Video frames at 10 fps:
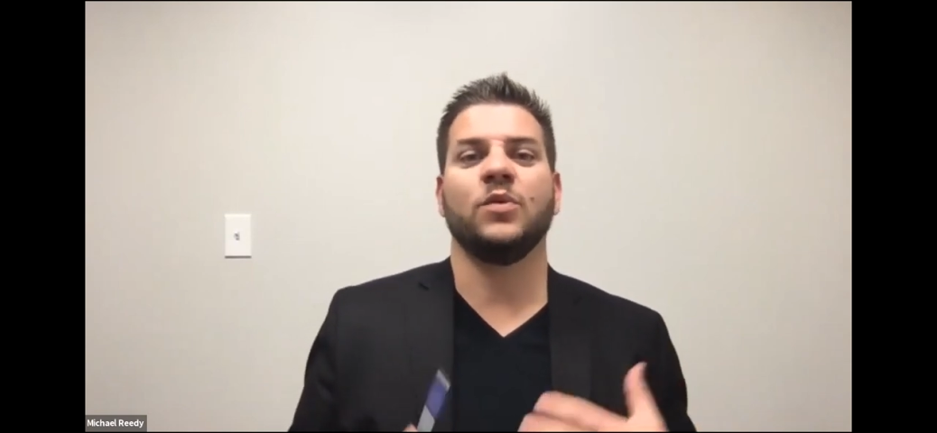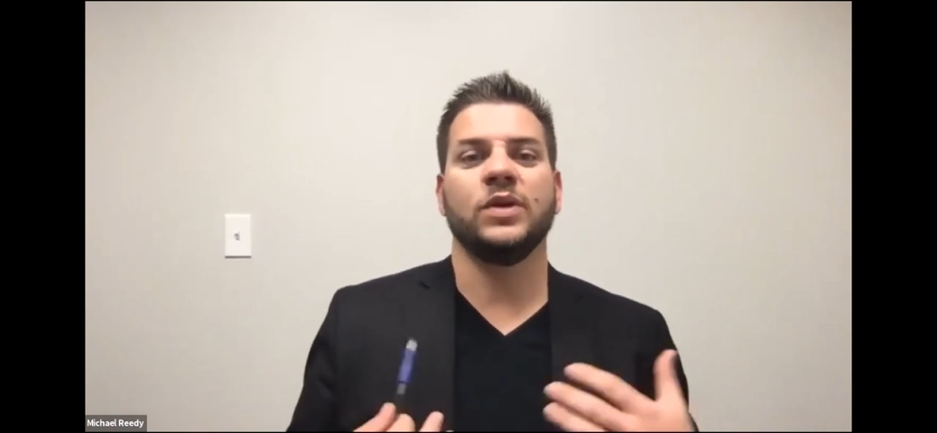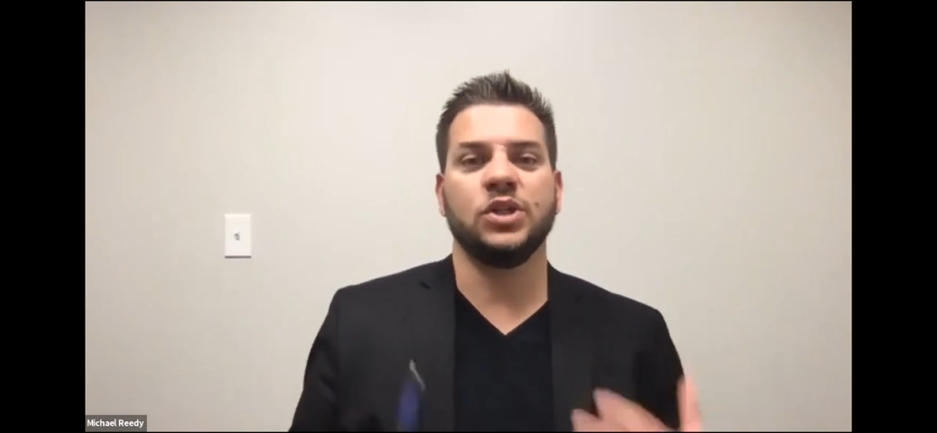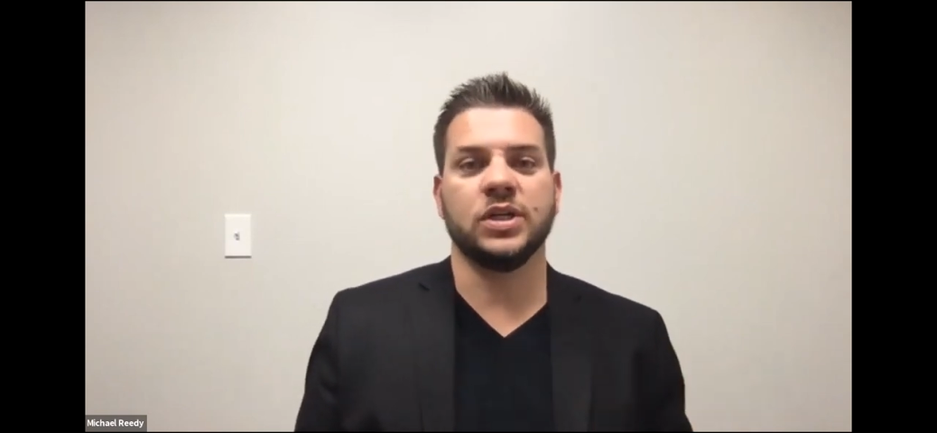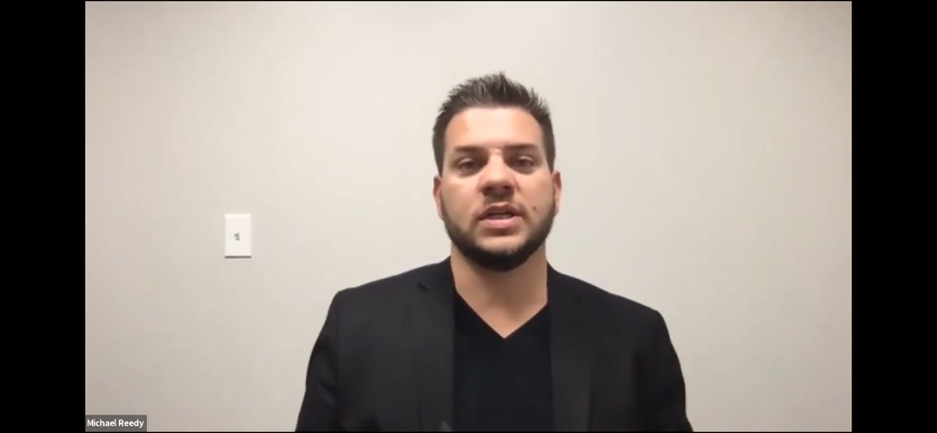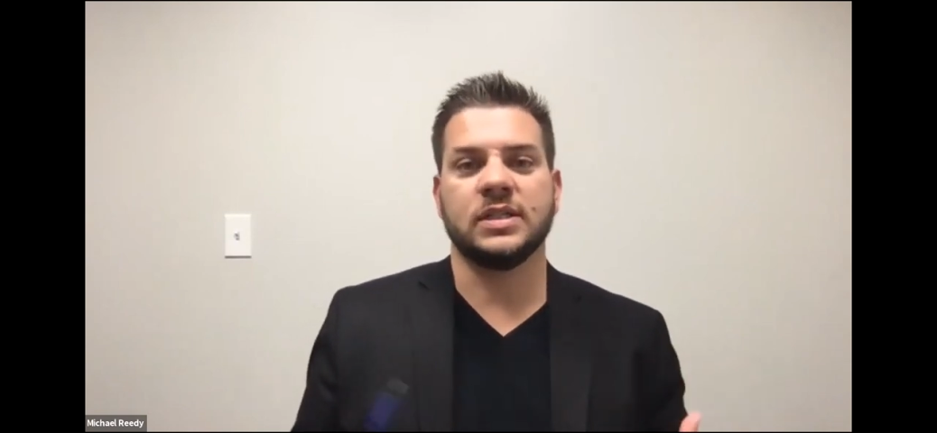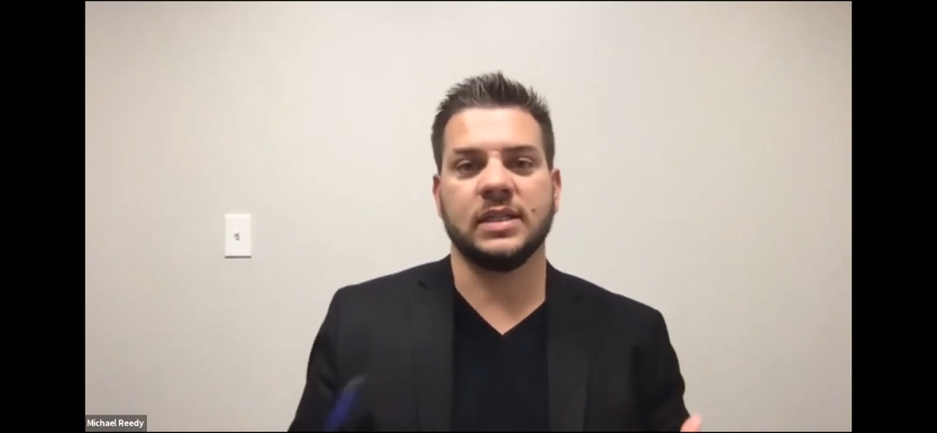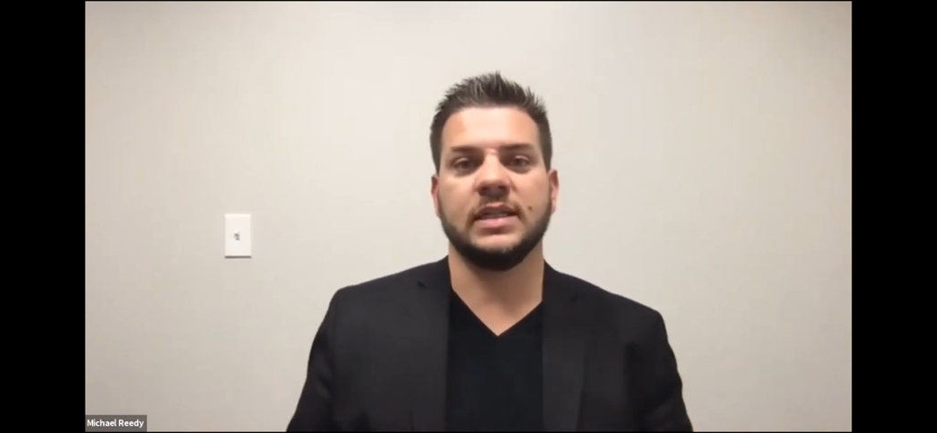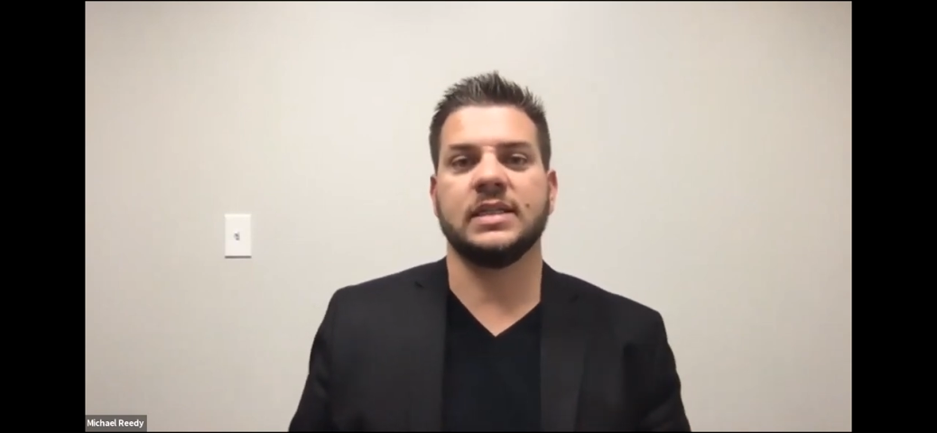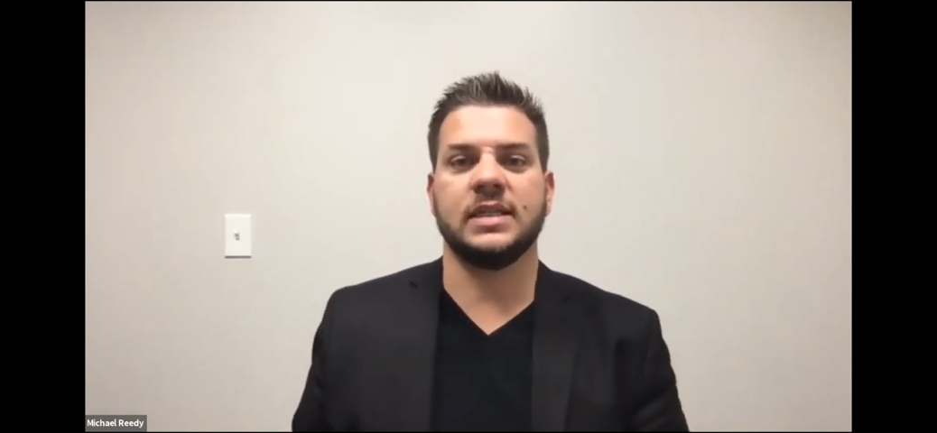we just
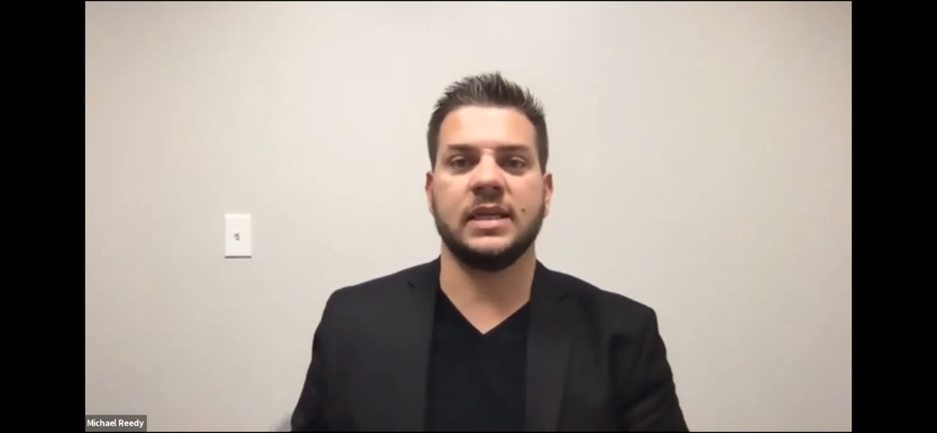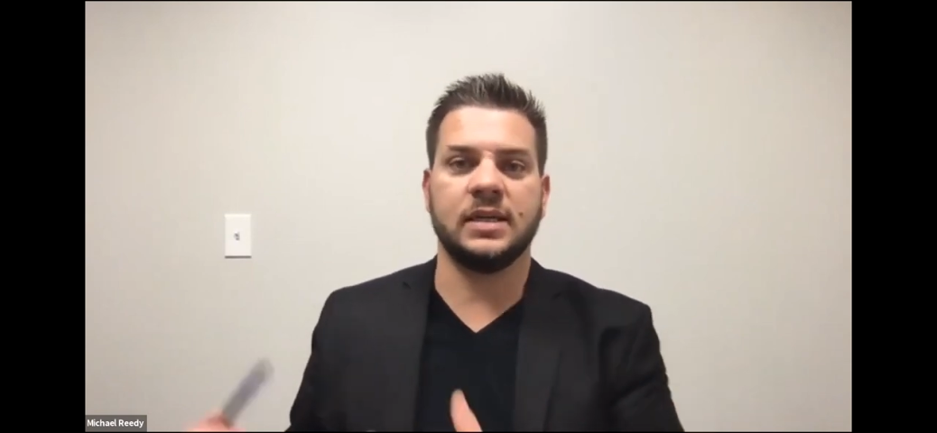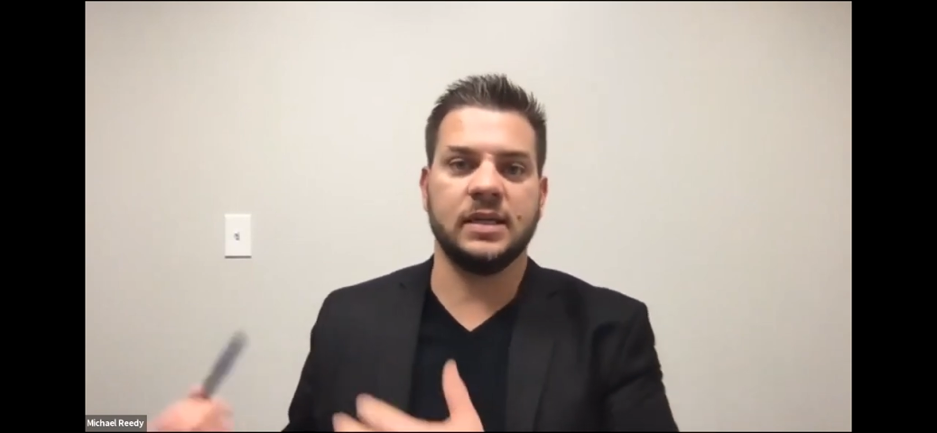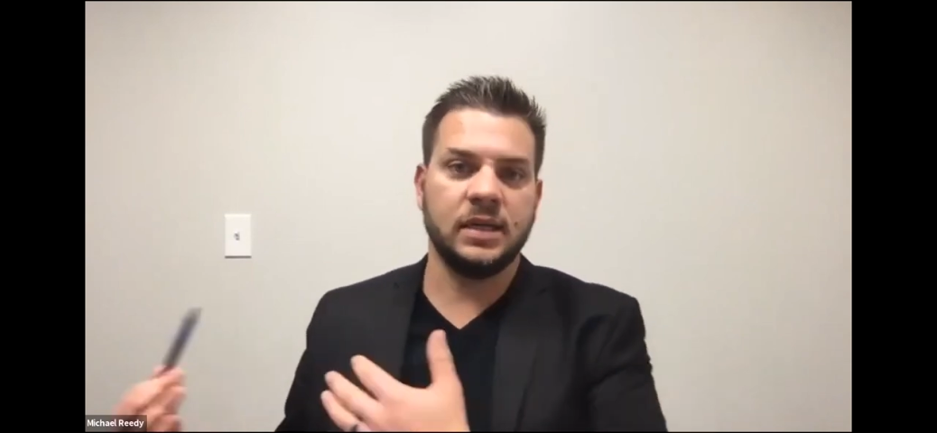listed